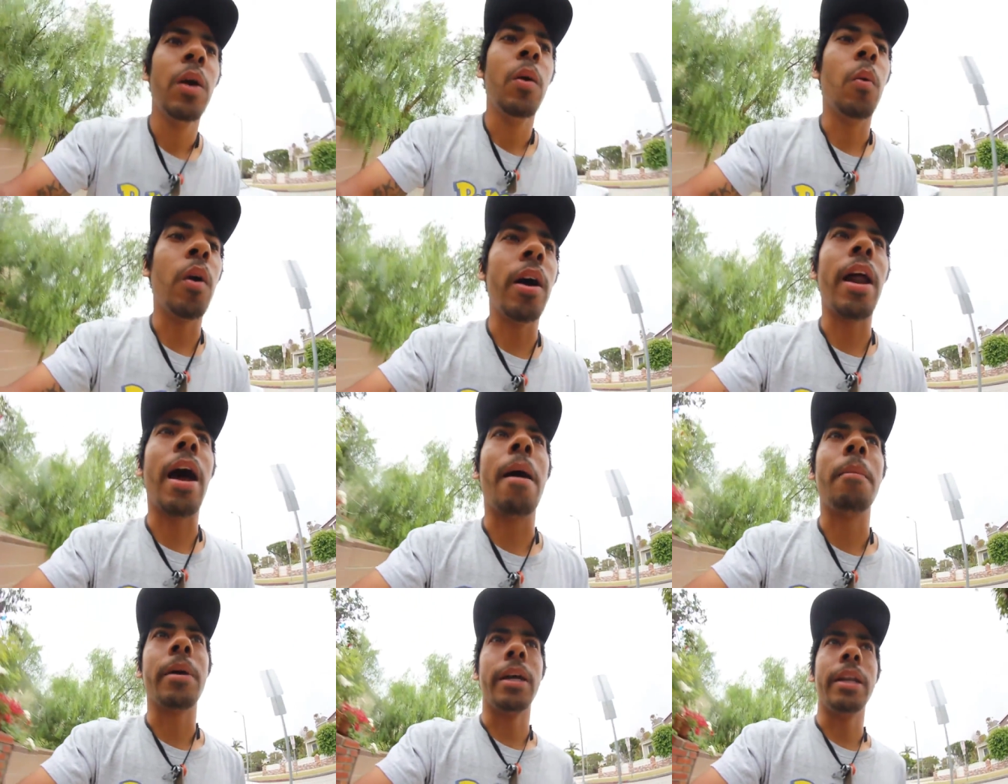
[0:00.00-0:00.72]
what
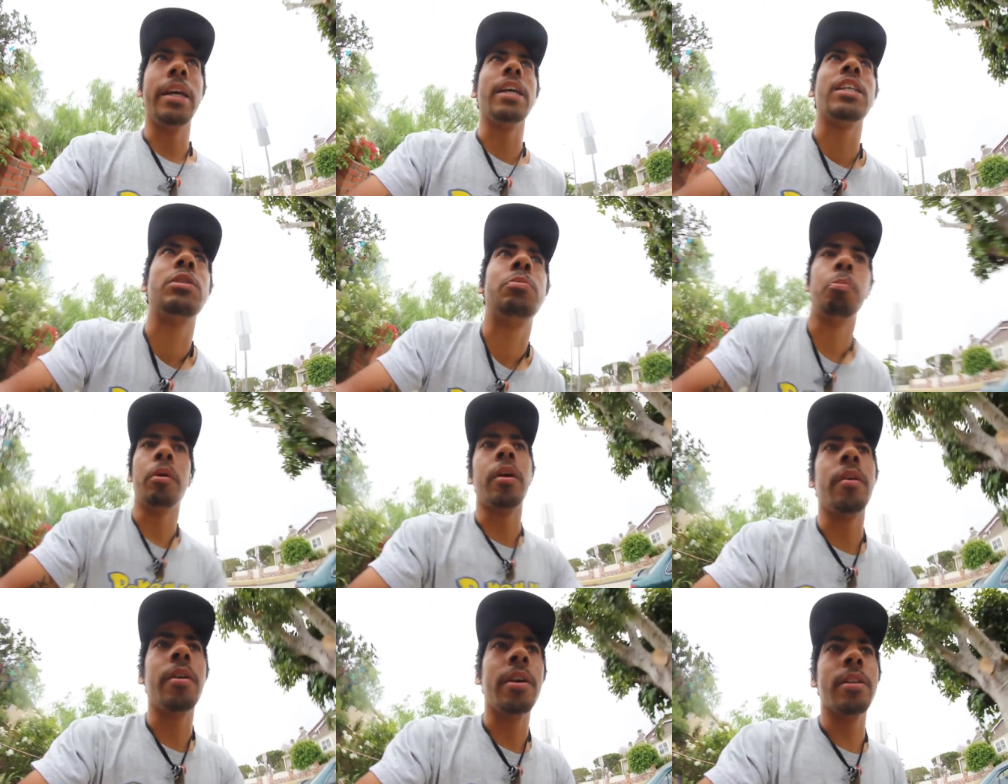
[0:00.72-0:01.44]
I'm gonna
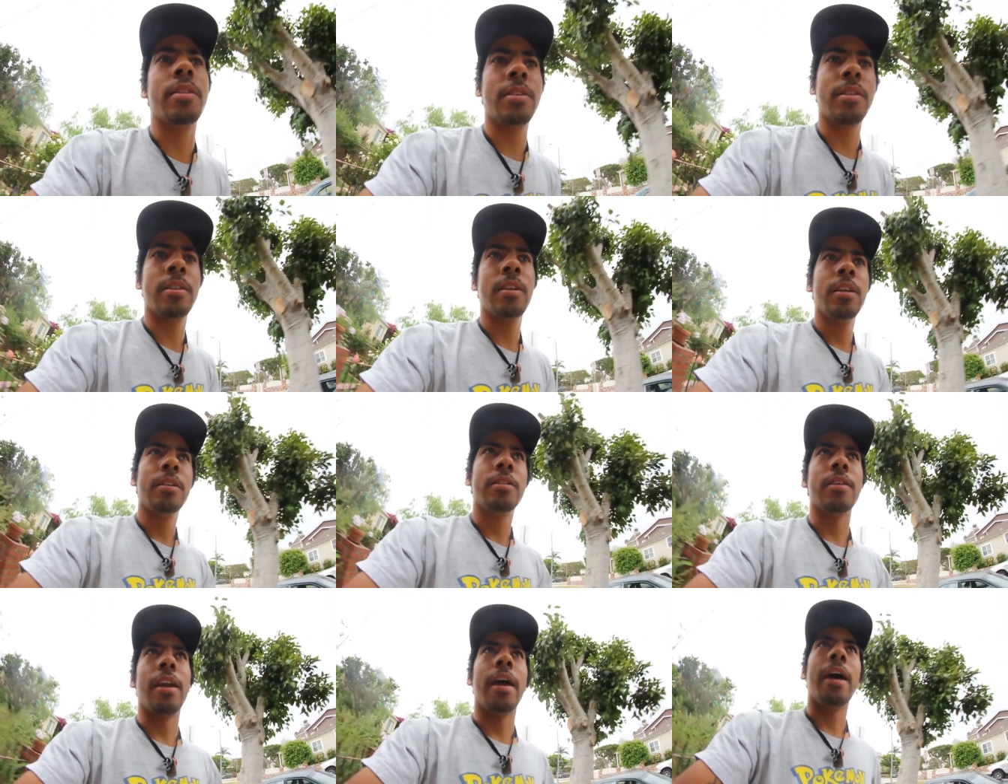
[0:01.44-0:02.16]
experience
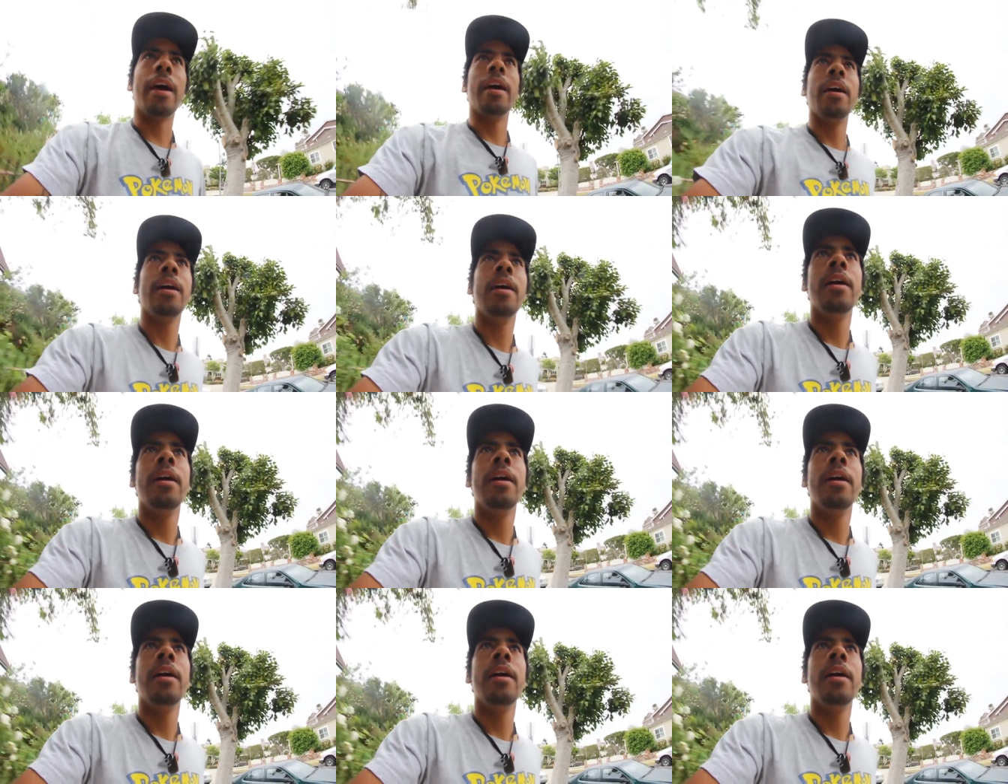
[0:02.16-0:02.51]
today.